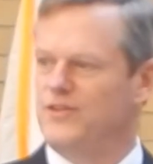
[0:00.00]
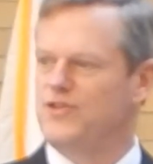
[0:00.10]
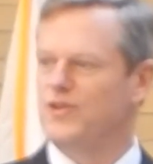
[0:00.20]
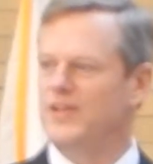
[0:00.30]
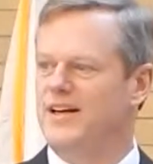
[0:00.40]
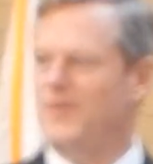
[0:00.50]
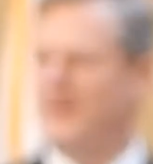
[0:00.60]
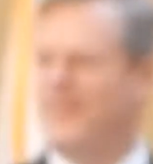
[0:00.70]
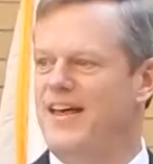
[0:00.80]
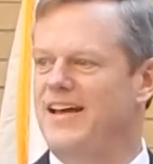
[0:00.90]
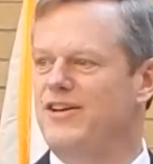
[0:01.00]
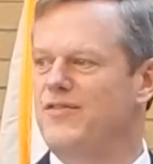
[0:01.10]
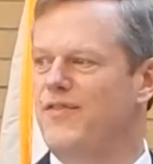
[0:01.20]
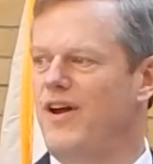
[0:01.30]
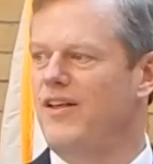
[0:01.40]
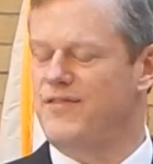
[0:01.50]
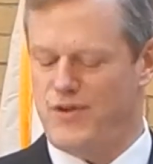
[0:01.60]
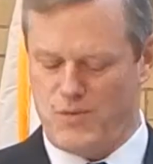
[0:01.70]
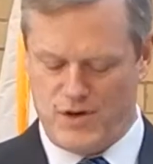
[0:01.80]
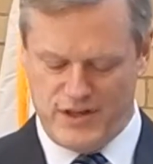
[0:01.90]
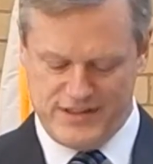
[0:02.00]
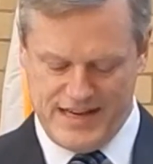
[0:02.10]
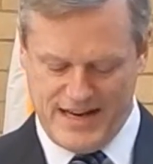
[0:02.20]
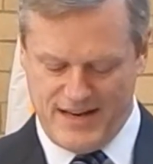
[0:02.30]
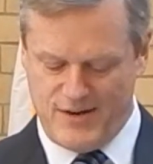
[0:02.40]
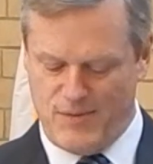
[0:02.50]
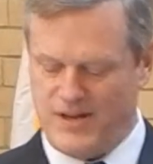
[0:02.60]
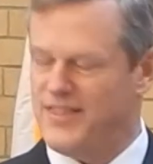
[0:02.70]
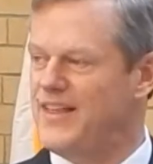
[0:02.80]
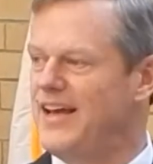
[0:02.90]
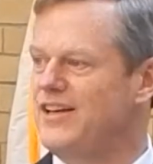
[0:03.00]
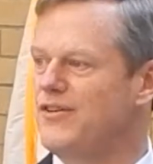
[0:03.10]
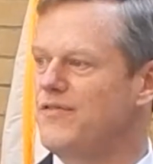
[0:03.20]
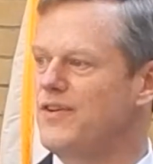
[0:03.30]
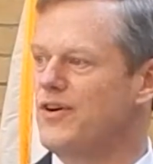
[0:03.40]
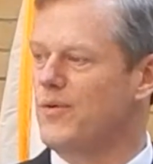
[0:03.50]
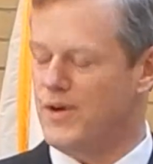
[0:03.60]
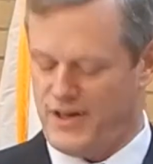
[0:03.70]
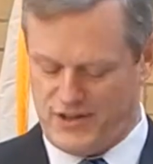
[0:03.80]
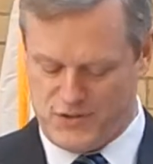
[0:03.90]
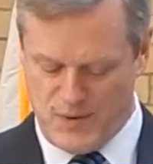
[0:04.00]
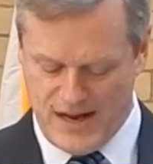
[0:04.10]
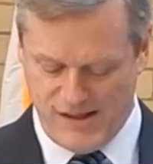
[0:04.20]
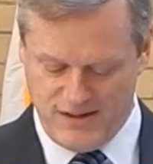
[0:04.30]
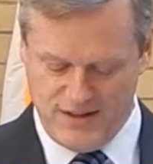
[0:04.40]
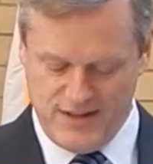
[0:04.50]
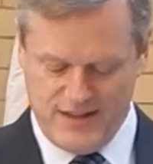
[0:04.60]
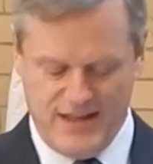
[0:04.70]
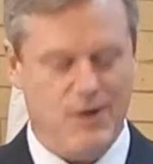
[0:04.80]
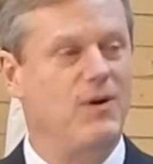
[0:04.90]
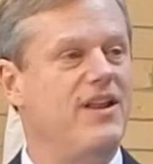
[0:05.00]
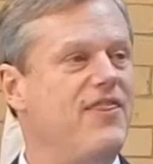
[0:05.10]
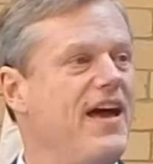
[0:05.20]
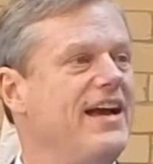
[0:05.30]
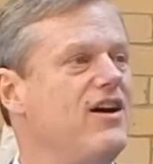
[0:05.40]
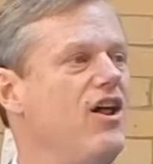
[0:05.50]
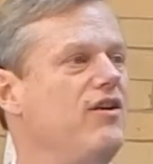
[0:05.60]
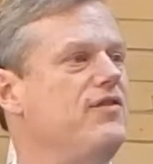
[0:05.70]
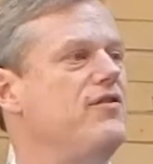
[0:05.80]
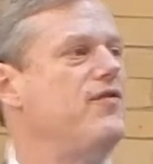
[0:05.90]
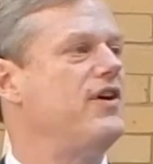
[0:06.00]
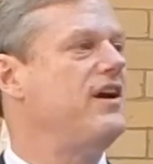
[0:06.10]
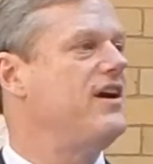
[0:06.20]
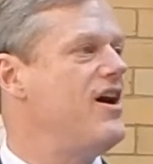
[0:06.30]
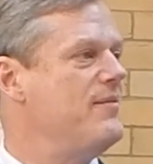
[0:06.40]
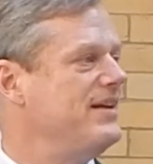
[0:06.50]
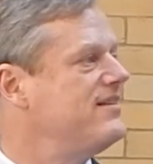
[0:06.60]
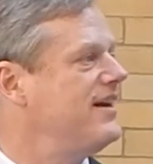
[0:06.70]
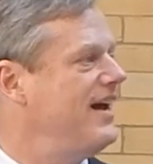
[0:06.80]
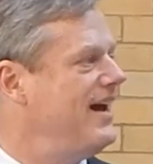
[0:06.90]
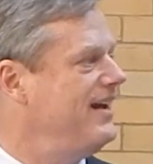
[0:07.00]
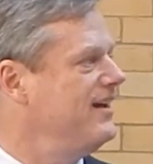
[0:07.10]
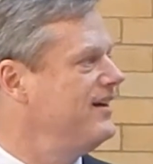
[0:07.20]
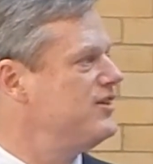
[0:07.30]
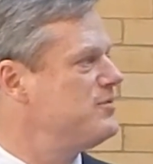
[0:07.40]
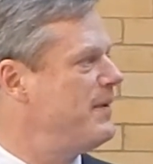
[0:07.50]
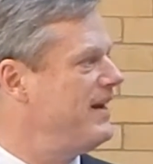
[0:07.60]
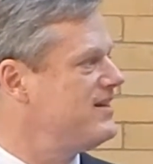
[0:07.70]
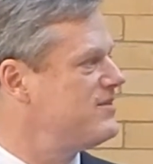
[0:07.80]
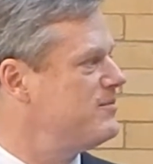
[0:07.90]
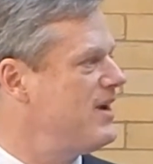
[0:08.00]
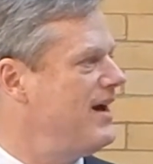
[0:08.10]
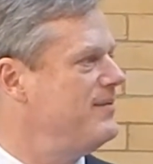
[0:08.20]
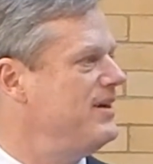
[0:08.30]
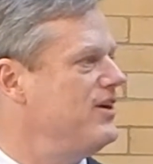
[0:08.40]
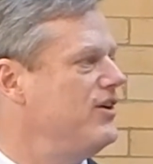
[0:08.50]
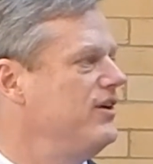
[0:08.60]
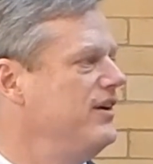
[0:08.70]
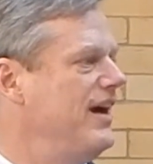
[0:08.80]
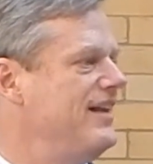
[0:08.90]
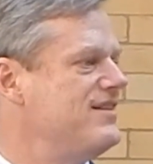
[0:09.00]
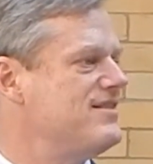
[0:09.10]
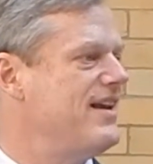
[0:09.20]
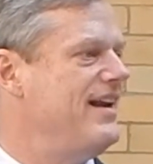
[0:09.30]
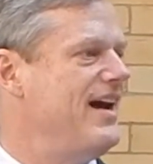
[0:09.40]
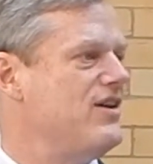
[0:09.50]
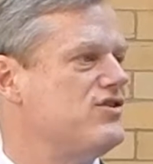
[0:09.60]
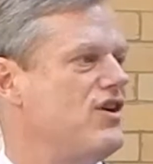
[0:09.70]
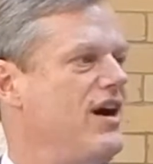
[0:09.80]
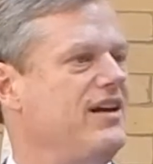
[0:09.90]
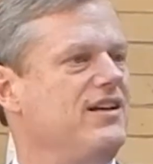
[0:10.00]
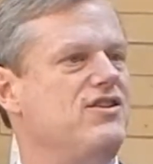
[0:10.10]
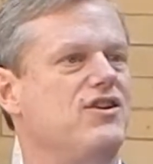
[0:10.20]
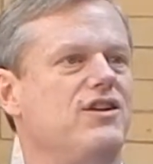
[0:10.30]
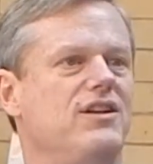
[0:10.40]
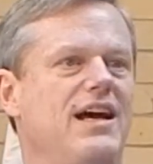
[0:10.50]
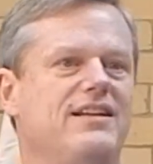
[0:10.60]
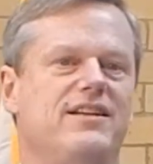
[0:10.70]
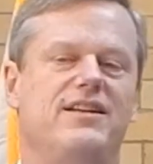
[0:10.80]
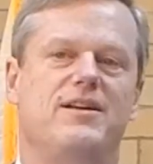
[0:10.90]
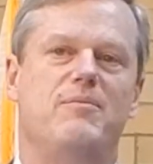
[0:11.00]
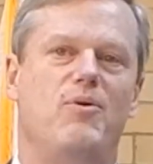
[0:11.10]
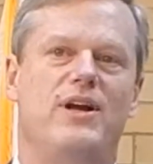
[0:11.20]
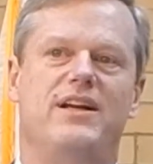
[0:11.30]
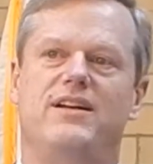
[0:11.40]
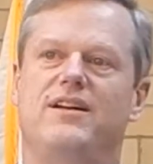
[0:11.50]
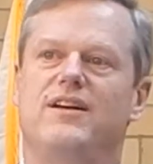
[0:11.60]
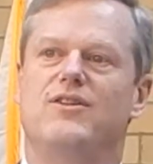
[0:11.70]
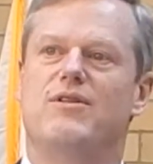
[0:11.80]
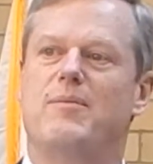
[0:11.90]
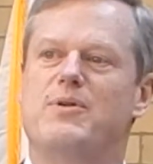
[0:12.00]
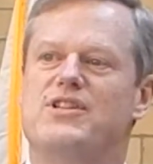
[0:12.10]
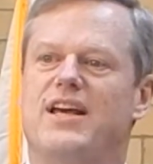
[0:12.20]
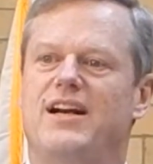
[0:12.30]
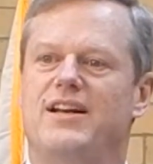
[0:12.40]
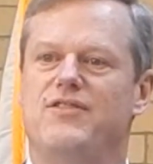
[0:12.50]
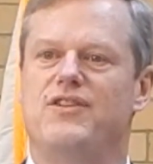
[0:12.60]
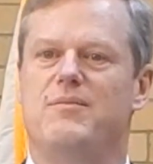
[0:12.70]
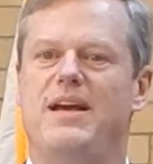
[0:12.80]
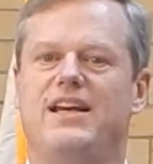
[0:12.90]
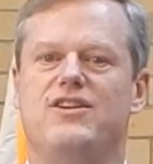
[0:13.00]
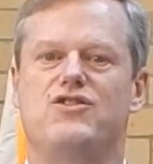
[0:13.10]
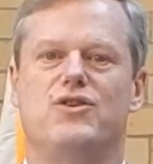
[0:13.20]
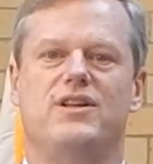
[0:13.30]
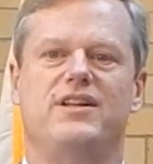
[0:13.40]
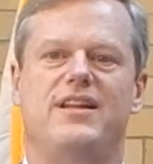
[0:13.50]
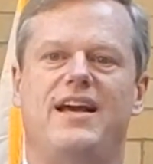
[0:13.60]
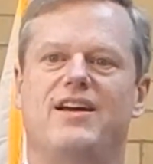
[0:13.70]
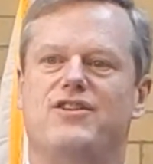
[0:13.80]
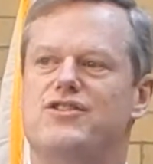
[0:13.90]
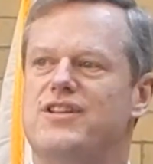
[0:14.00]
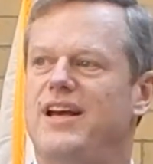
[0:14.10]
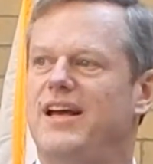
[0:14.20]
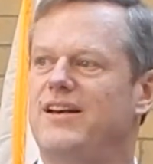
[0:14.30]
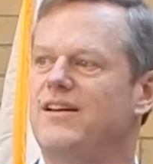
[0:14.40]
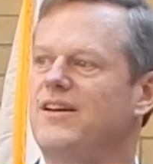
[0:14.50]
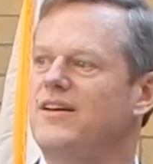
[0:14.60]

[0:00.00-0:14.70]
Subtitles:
Julie, I want to thank you for all of your work. Dan, I want to thank you for your work as well. And I want to thank all of you for coming today, spending some time here at the State House, talking to your elected and appointed representatives and making sure that they understand